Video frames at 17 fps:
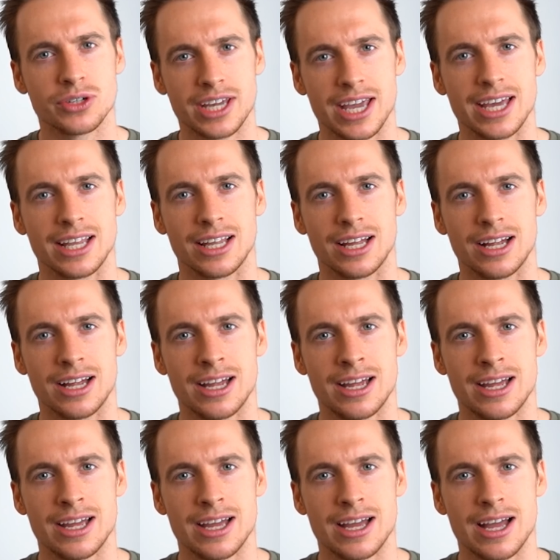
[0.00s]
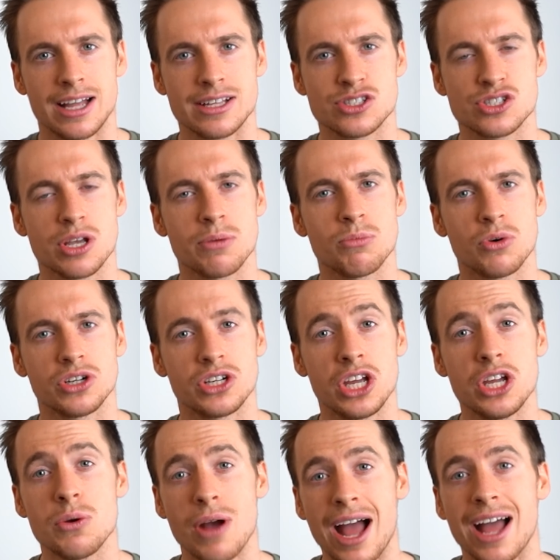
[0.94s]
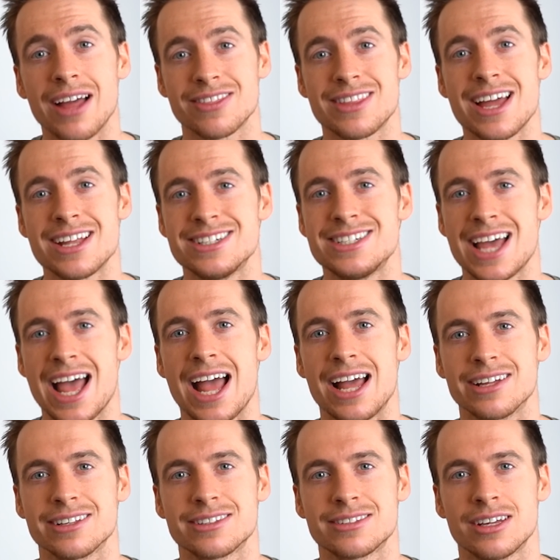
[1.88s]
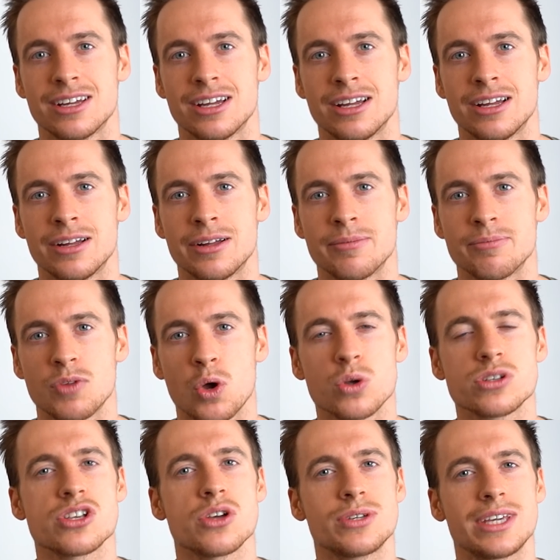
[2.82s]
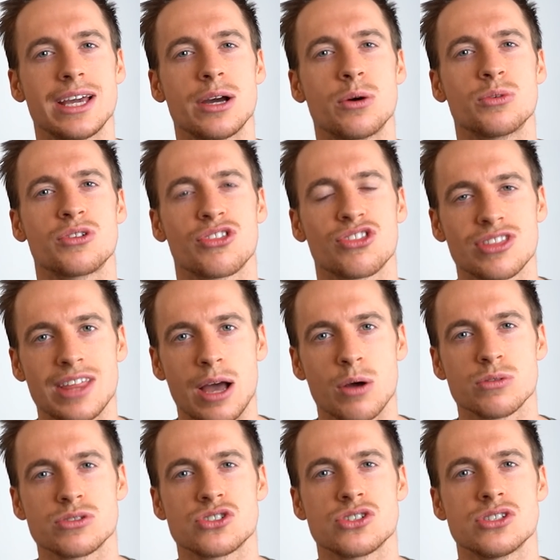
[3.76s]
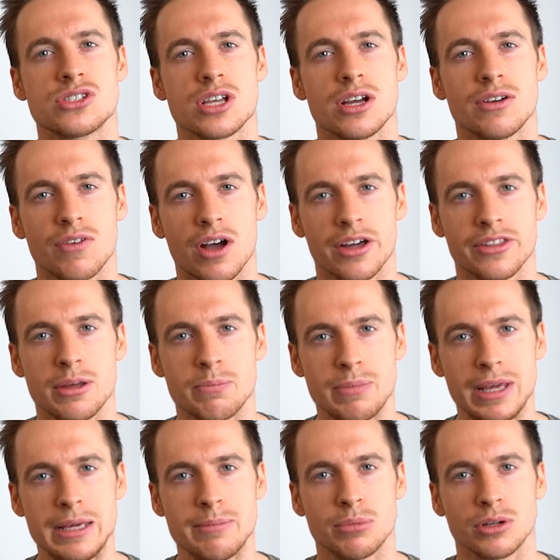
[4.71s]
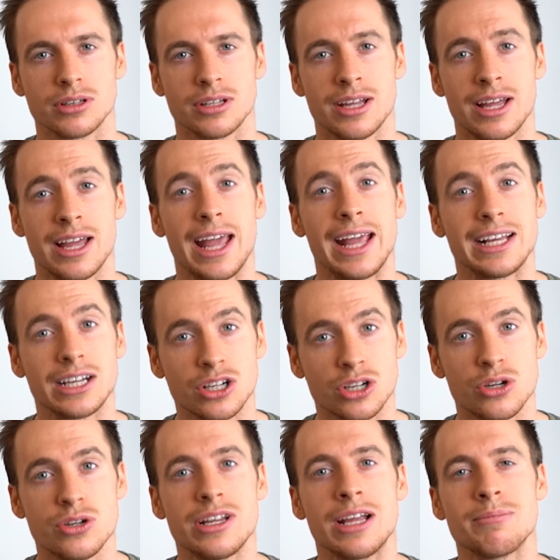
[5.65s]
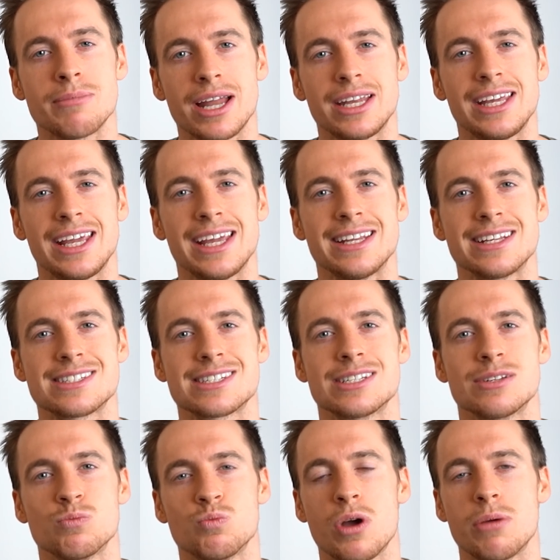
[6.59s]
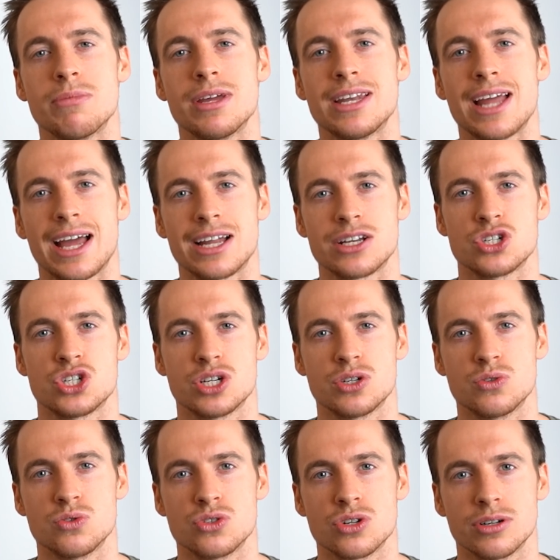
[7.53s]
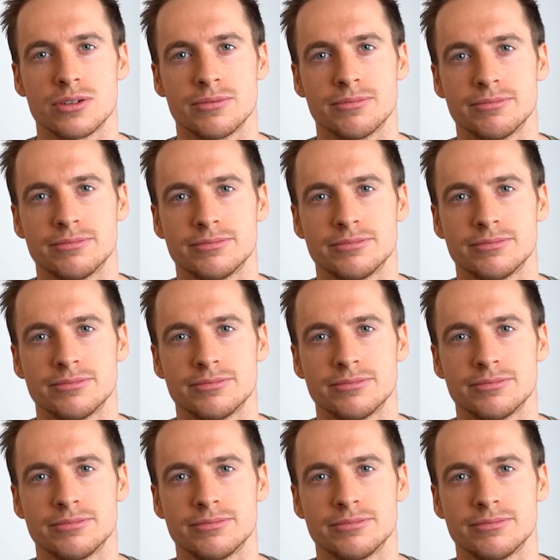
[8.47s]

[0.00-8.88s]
killer, and someone who, at their death, also killed thousands of other people, including many innocent women and children.